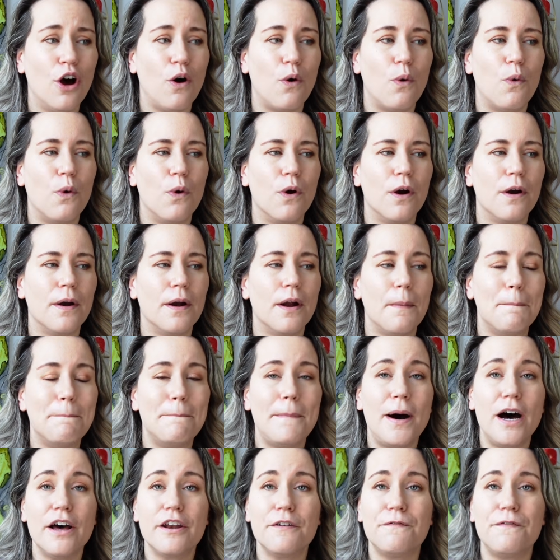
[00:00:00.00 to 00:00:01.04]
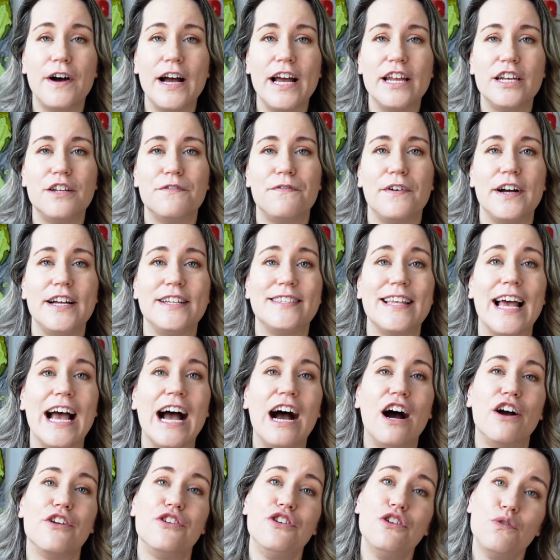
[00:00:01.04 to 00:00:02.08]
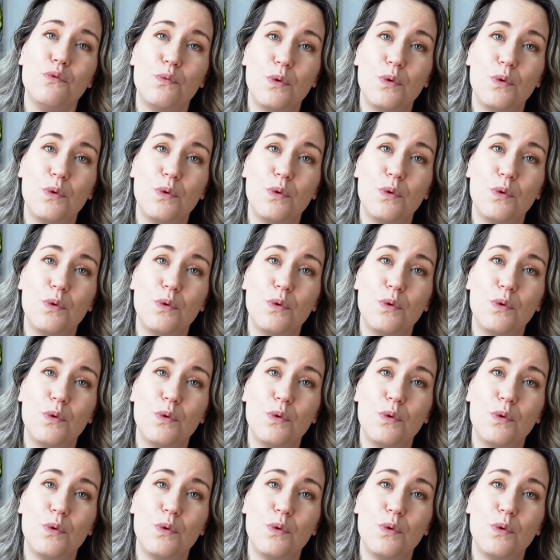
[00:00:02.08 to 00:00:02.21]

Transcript: or modify a device how you